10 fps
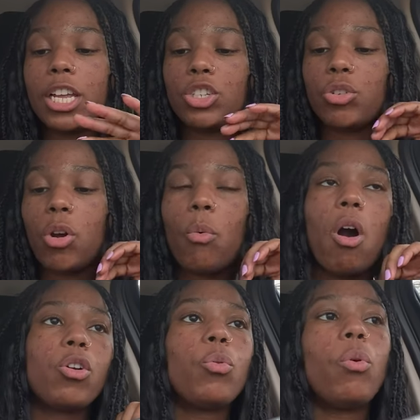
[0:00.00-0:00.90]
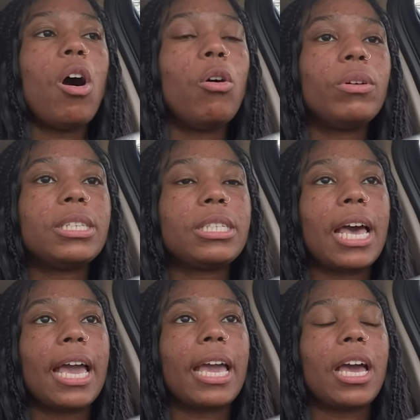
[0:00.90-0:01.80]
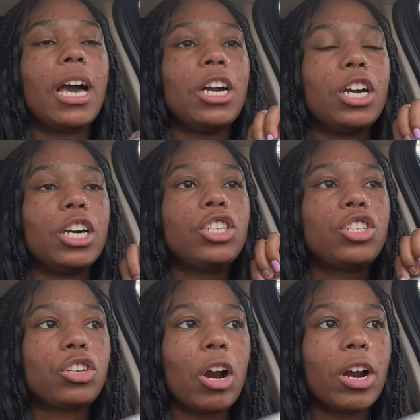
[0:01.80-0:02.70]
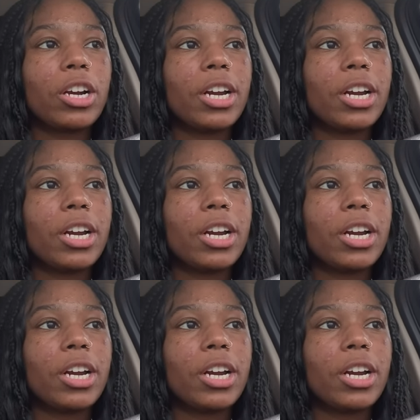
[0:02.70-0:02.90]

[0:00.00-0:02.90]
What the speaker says: intro wall to wall was like a good starter.